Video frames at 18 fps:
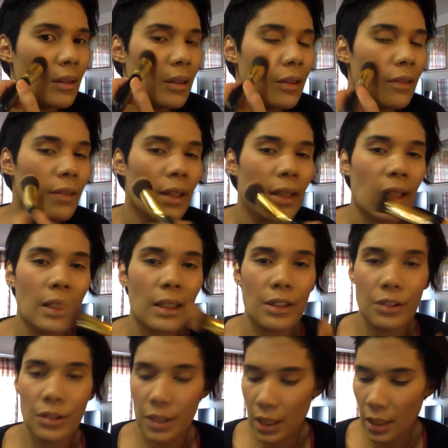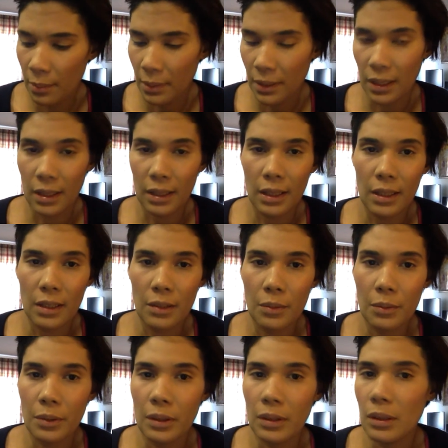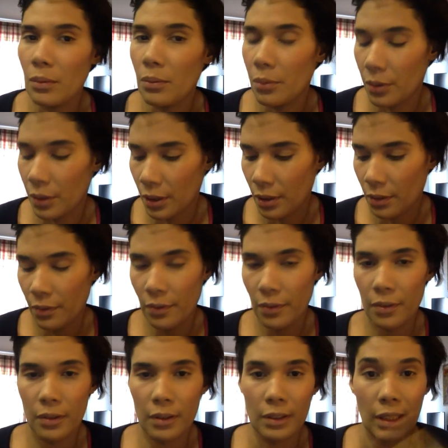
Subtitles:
if I like the shape and I think it's gonna work for,